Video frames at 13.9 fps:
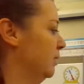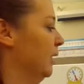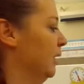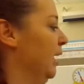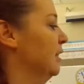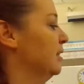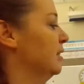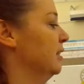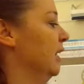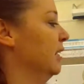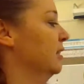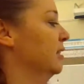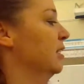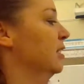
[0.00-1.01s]
It
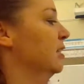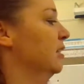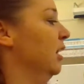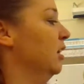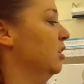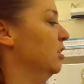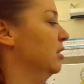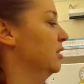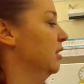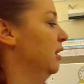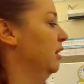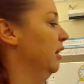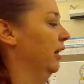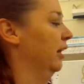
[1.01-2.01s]
says discuss
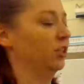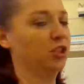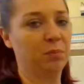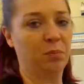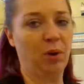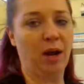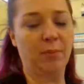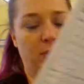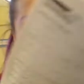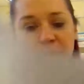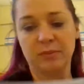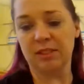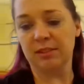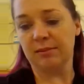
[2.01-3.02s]
collection
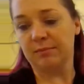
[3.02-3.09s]
problems.